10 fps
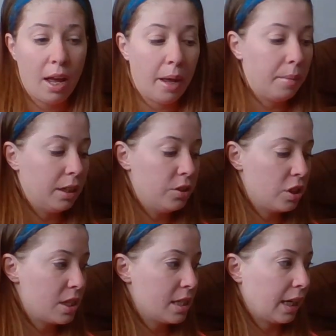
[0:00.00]
in
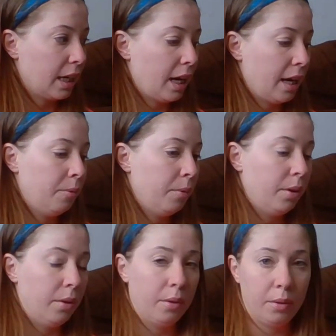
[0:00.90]
just a second I
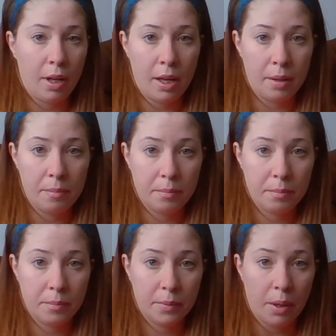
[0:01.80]
will
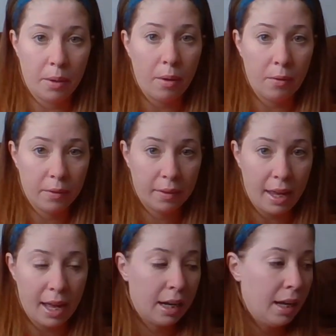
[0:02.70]
go over
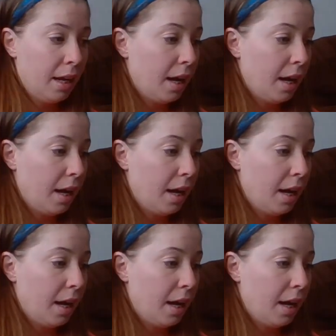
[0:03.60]
that.